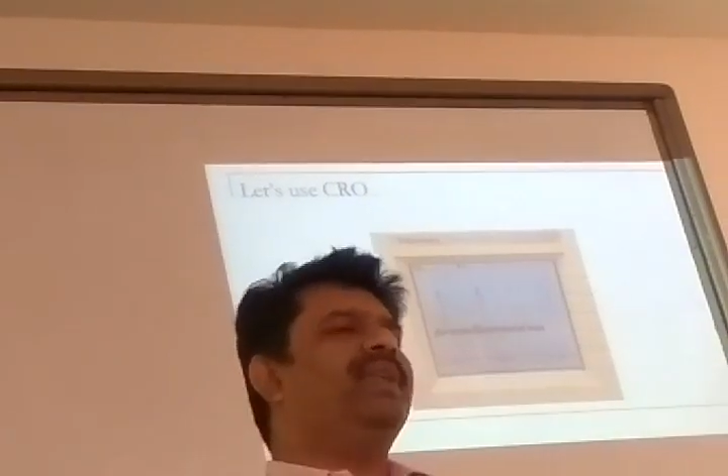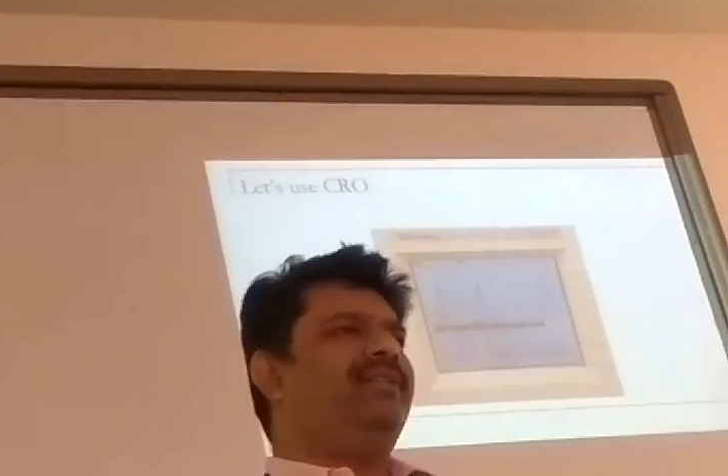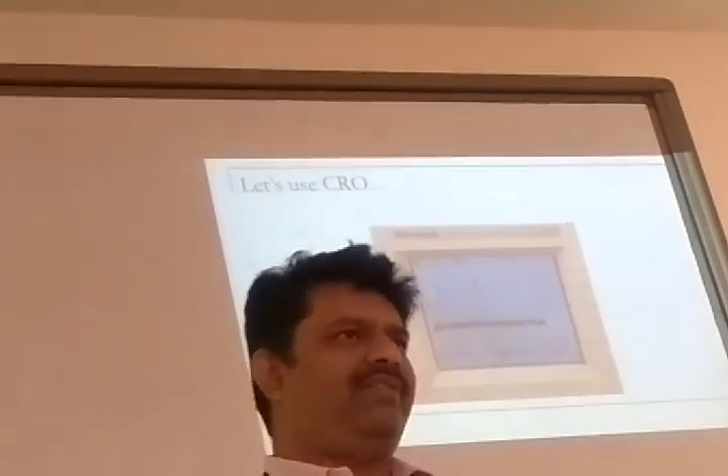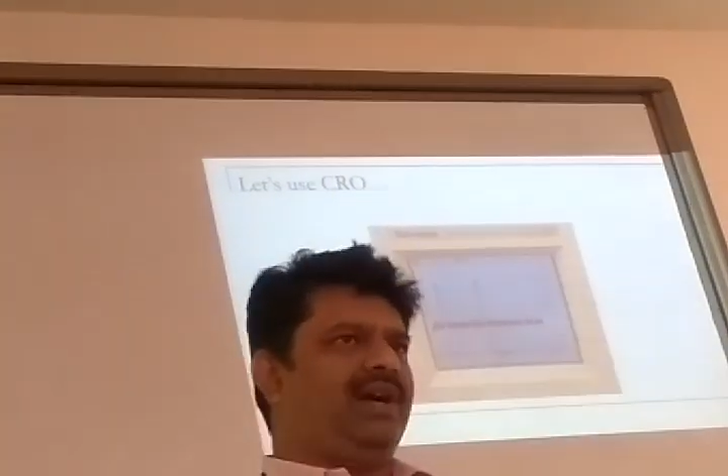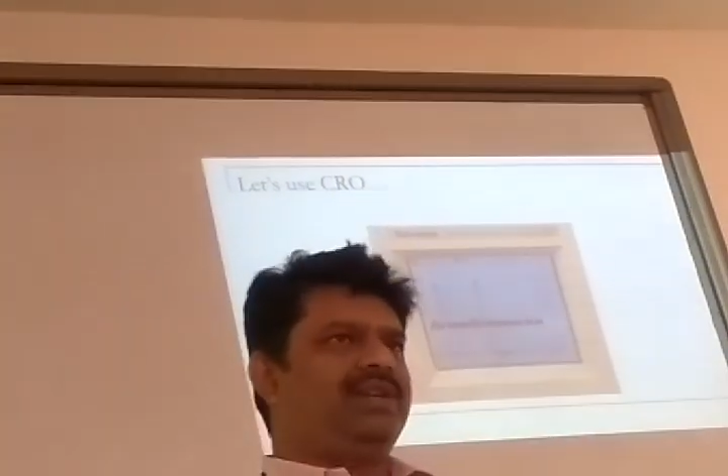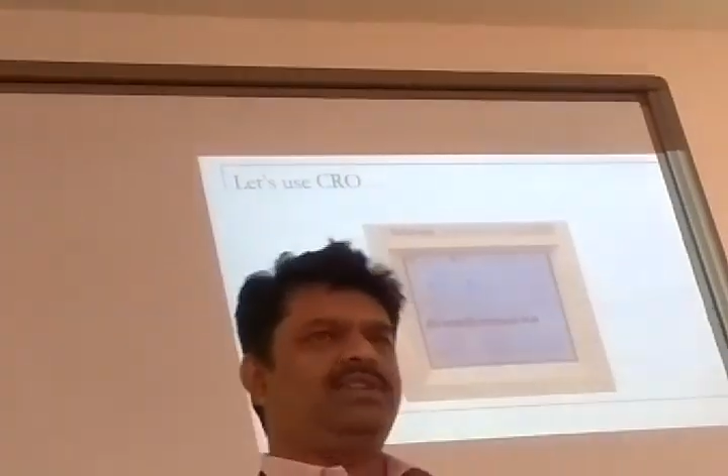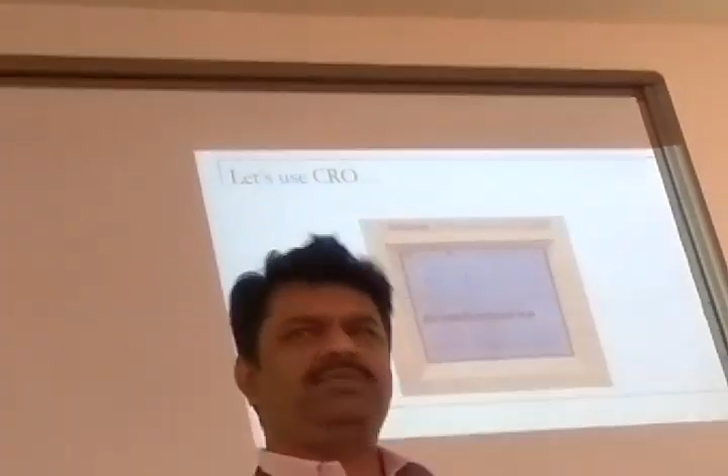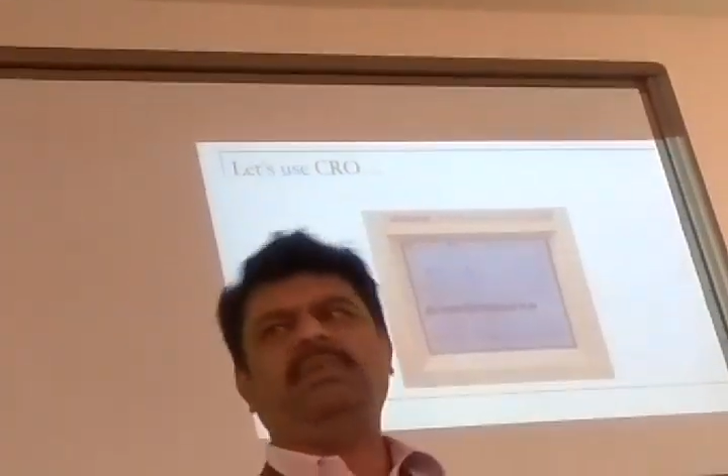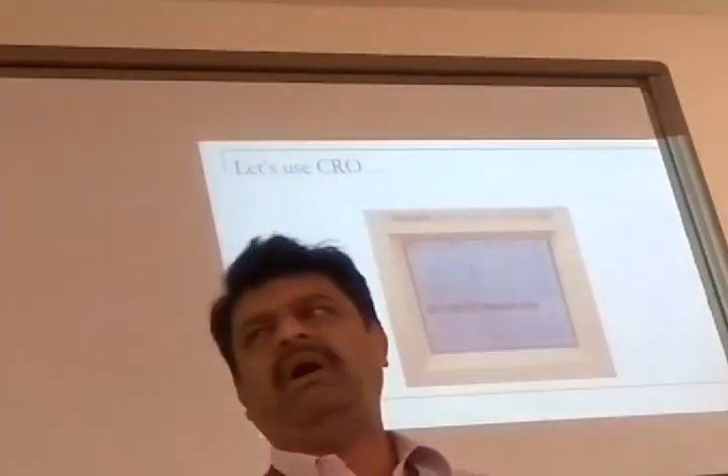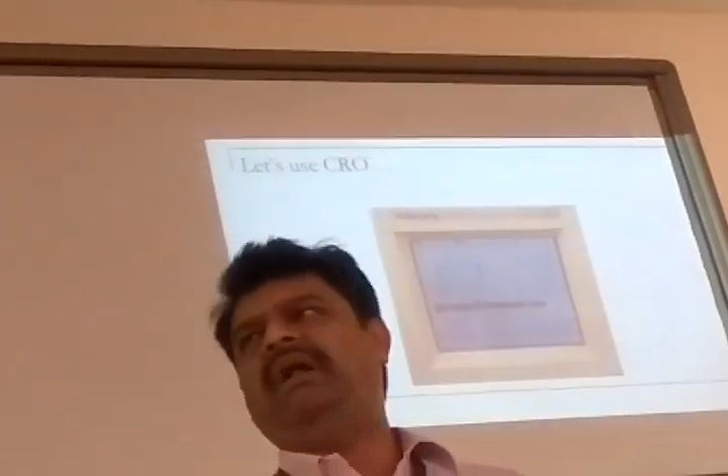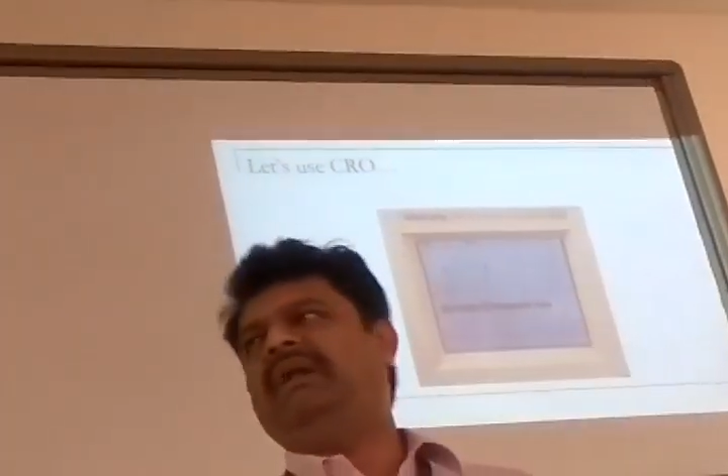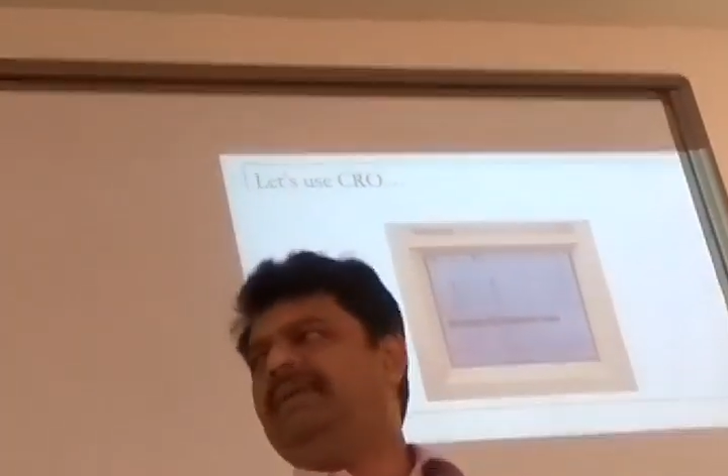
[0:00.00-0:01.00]
For a
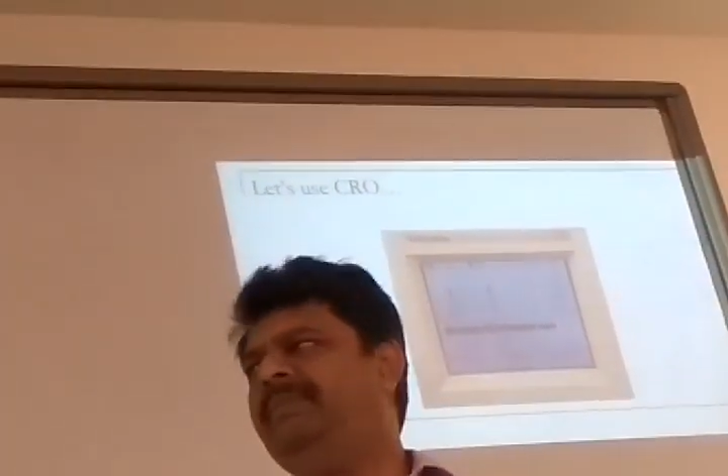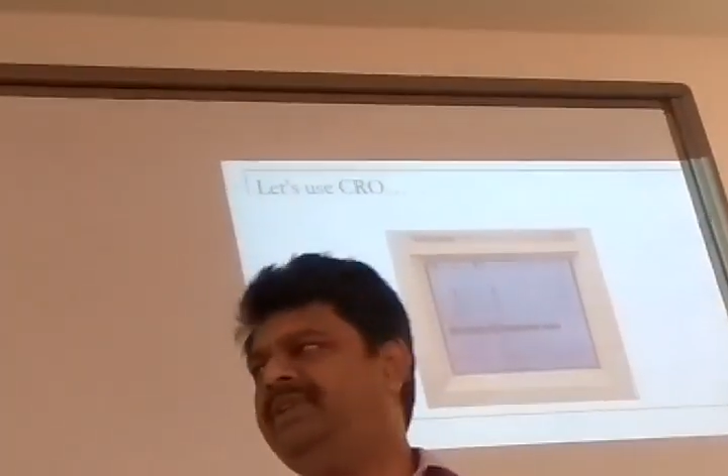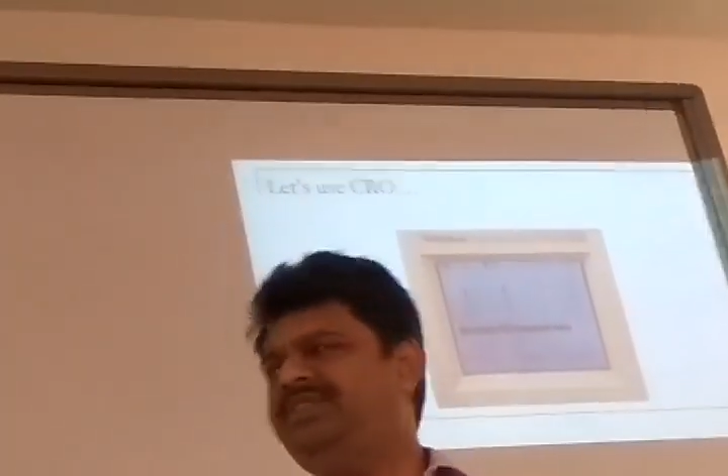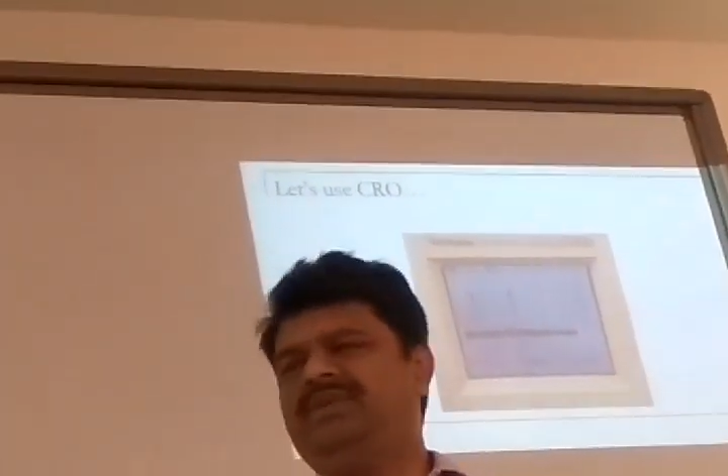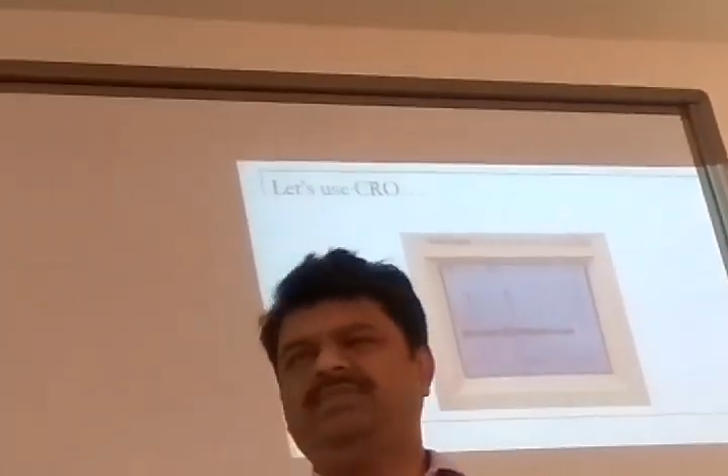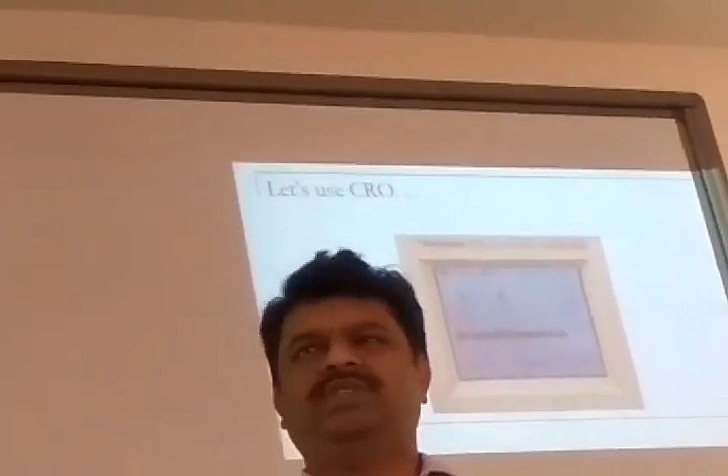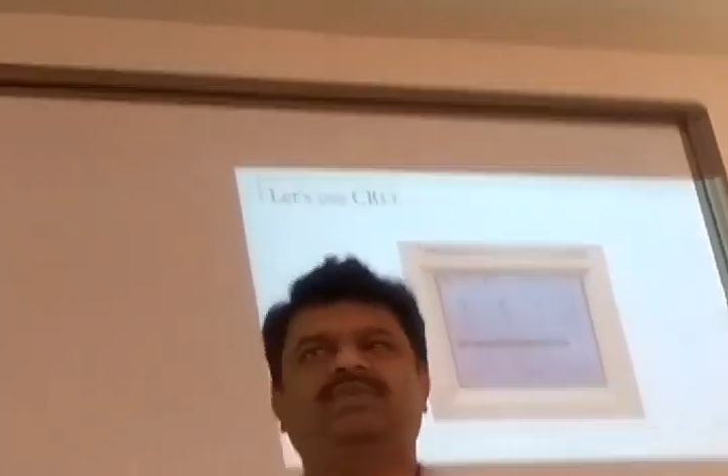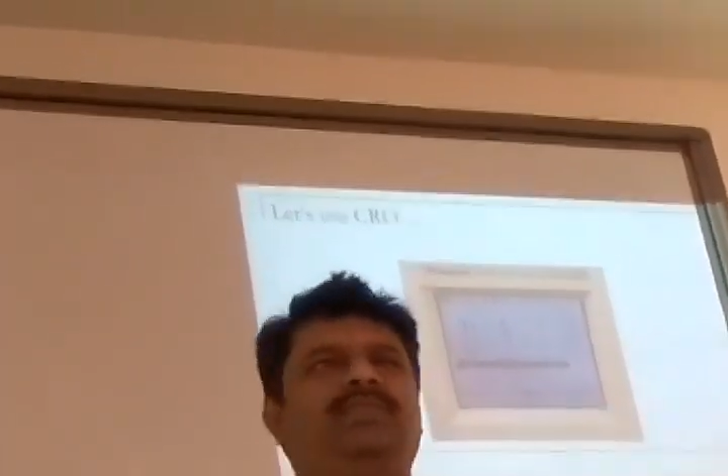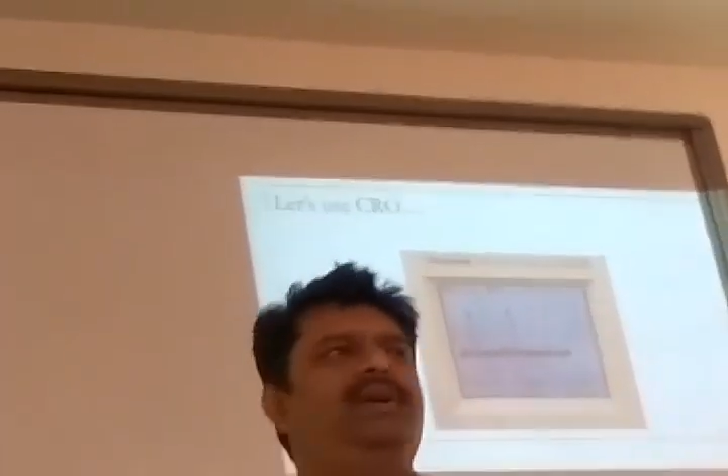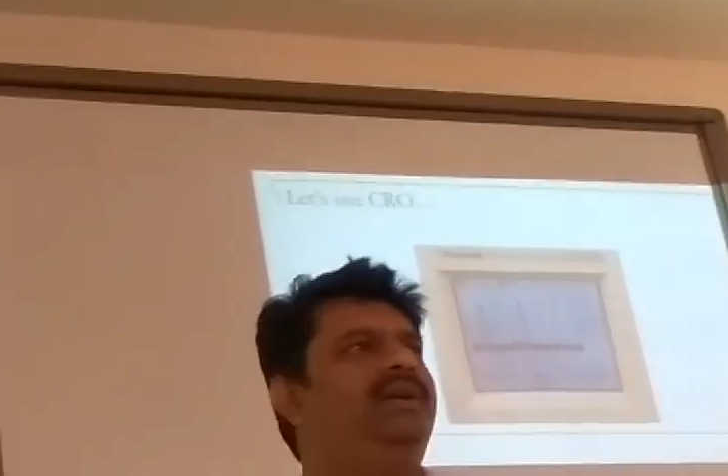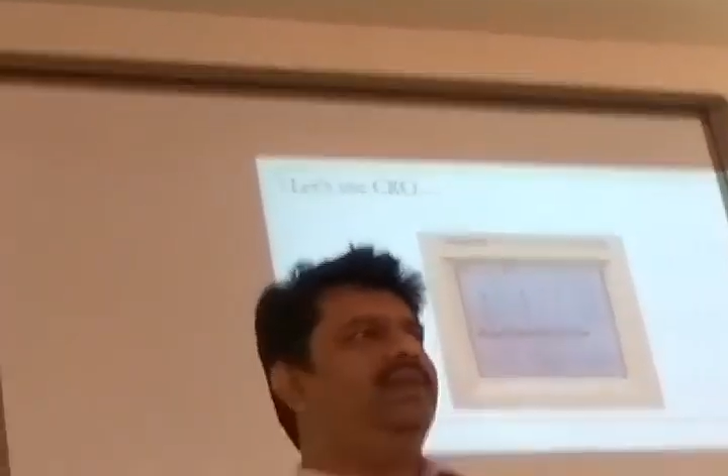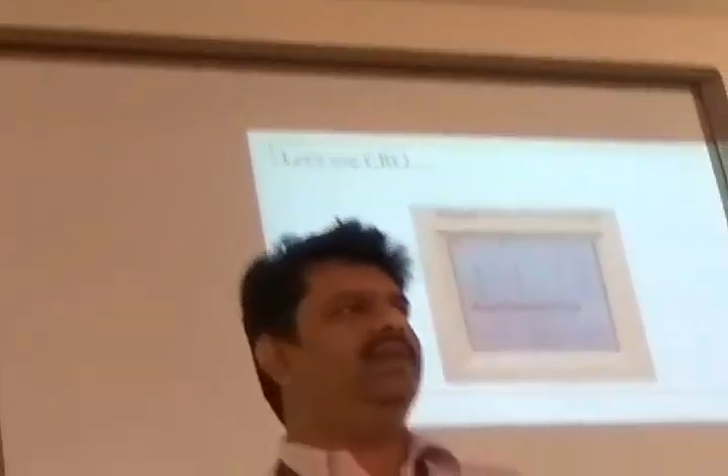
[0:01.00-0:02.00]
small temperature
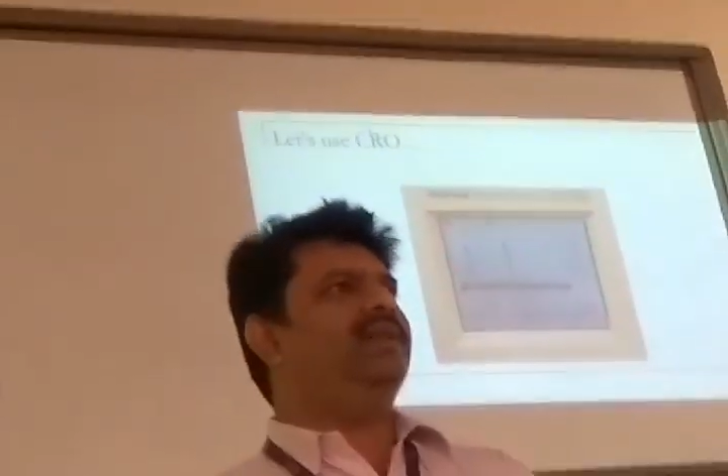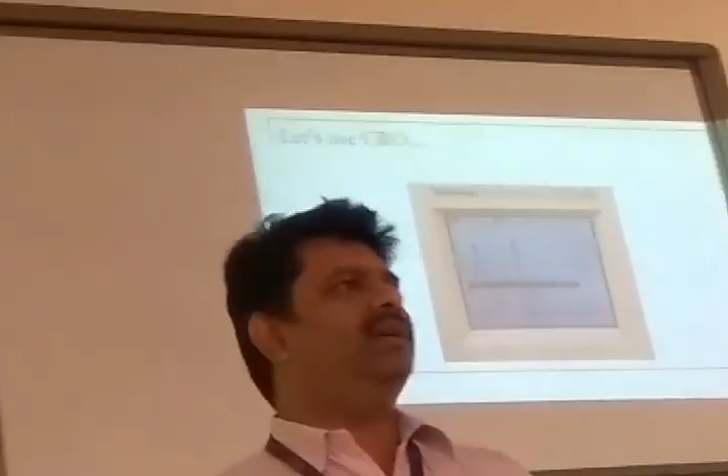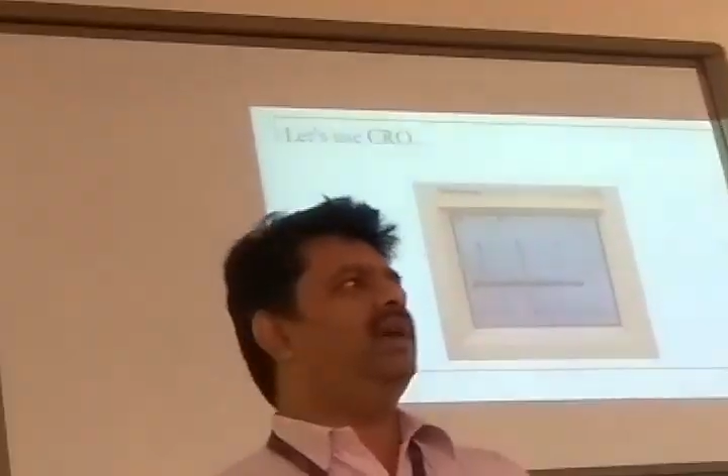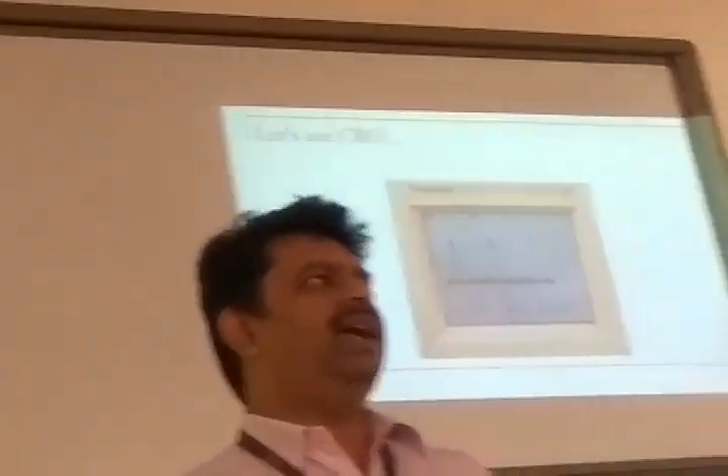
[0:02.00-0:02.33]
measurement, I